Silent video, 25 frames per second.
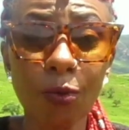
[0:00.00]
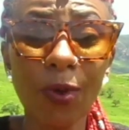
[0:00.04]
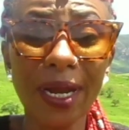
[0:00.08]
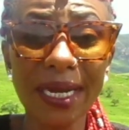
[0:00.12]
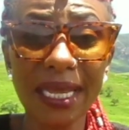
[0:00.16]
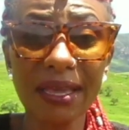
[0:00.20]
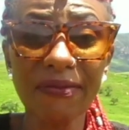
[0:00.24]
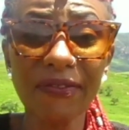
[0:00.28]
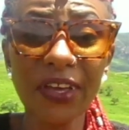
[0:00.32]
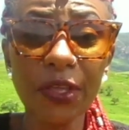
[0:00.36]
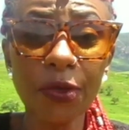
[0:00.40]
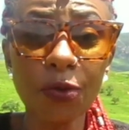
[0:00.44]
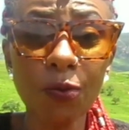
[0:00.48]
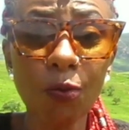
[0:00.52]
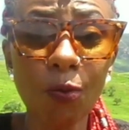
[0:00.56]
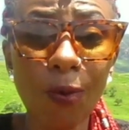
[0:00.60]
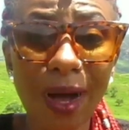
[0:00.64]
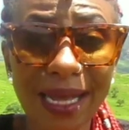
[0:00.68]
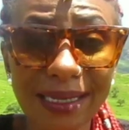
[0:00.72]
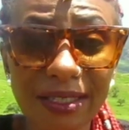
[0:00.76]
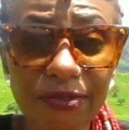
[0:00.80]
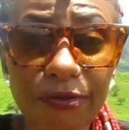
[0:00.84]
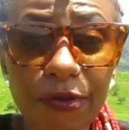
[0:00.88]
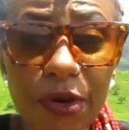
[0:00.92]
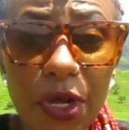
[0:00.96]
whatever you
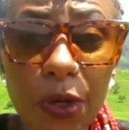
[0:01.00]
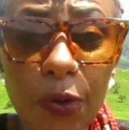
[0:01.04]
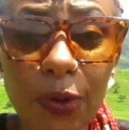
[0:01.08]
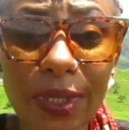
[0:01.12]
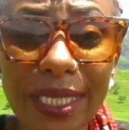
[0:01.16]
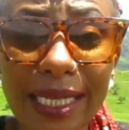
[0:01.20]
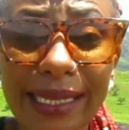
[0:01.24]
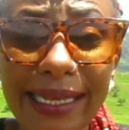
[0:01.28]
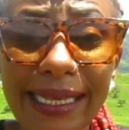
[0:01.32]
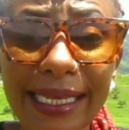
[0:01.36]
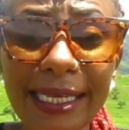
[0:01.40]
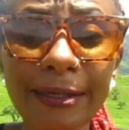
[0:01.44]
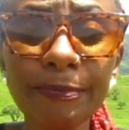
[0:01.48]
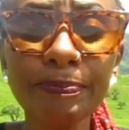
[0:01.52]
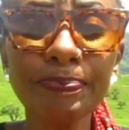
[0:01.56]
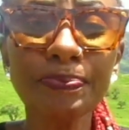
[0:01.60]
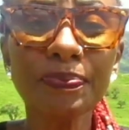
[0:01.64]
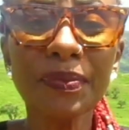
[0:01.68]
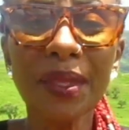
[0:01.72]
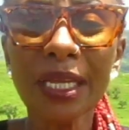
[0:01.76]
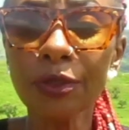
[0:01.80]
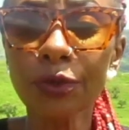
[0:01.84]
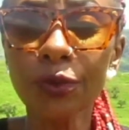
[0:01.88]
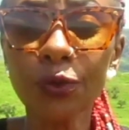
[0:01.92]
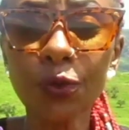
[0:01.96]
want frequently.
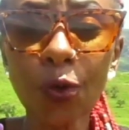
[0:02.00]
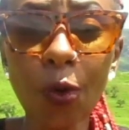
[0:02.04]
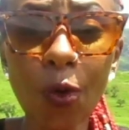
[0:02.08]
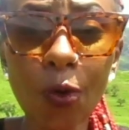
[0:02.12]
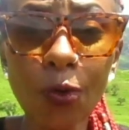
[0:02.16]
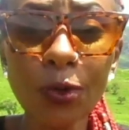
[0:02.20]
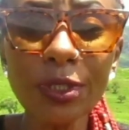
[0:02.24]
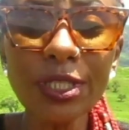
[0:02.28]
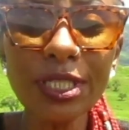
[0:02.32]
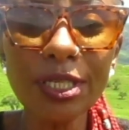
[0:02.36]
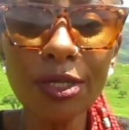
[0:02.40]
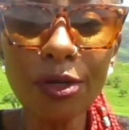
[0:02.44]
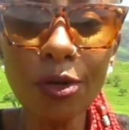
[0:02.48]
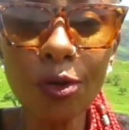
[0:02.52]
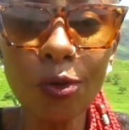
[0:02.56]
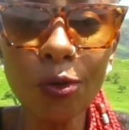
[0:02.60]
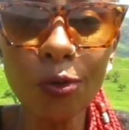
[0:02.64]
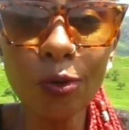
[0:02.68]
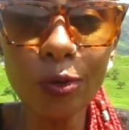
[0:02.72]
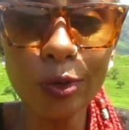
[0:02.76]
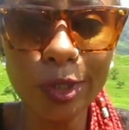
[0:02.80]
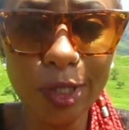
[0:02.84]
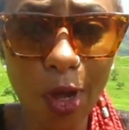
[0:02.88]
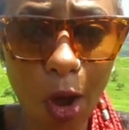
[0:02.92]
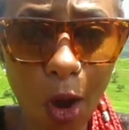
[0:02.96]
Don't
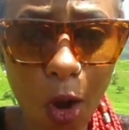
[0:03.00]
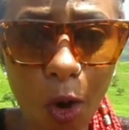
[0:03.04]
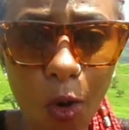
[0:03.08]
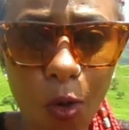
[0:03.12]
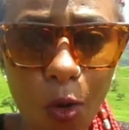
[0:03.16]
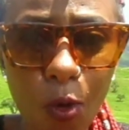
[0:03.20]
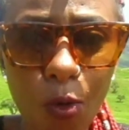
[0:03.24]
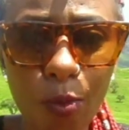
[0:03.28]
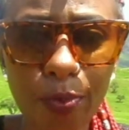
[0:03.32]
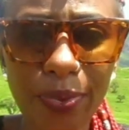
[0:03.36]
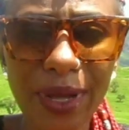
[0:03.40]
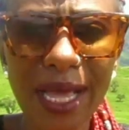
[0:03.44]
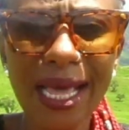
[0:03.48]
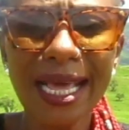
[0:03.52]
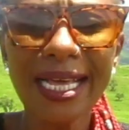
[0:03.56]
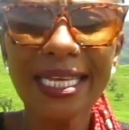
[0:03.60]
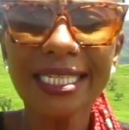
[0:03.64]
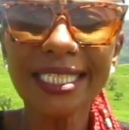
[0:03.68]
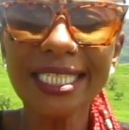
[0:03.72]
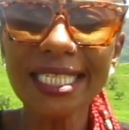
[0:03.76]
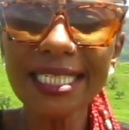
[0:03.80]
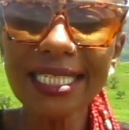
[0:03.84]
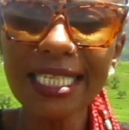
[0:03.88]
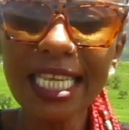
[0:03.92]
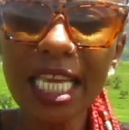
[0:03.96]
lose hope.
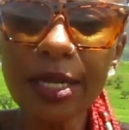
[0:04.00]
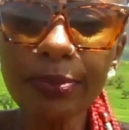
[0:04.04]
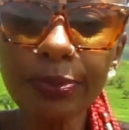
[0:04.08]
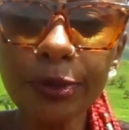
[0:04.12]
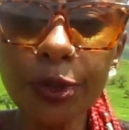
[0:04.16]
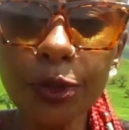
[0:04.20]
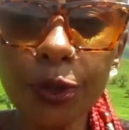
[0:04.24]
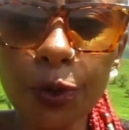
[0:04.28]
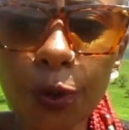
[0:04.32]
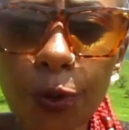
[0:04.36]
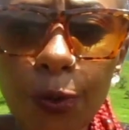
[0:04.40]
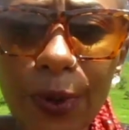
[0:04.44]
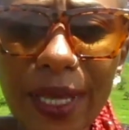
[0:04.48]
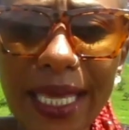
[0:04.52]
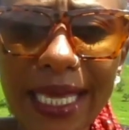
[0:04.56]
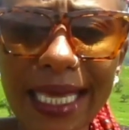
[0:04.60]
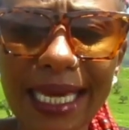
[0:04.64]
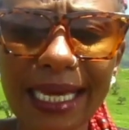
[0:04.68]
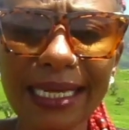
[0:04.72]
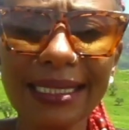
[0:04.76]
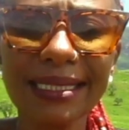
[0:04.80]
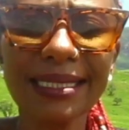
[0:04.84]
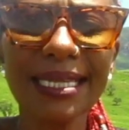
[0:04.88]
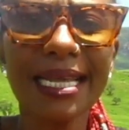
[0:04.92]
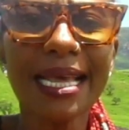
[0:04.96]
Just keep doing
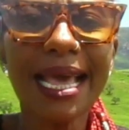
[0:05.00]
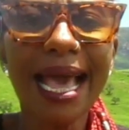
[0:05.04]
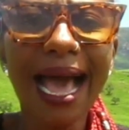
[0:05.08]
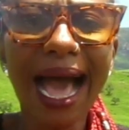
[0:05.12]
it.